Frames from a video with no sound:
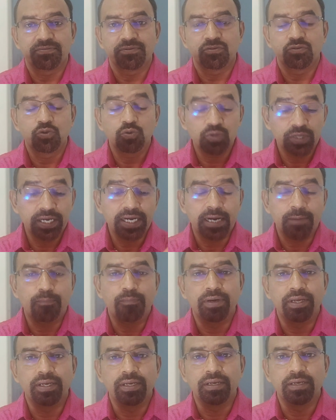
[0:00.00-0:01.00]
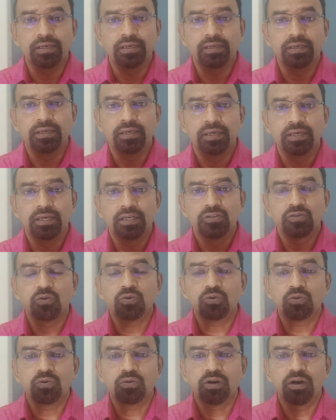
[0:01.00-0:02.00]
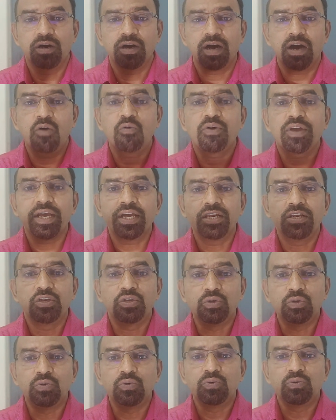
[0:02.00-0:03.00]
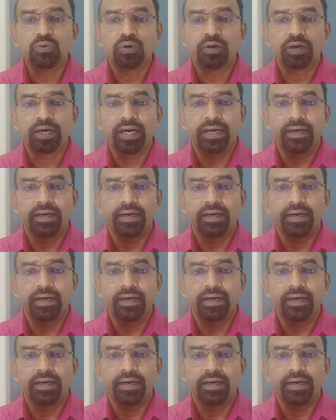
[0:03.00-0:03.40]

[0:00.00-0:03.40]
to the company. So how can you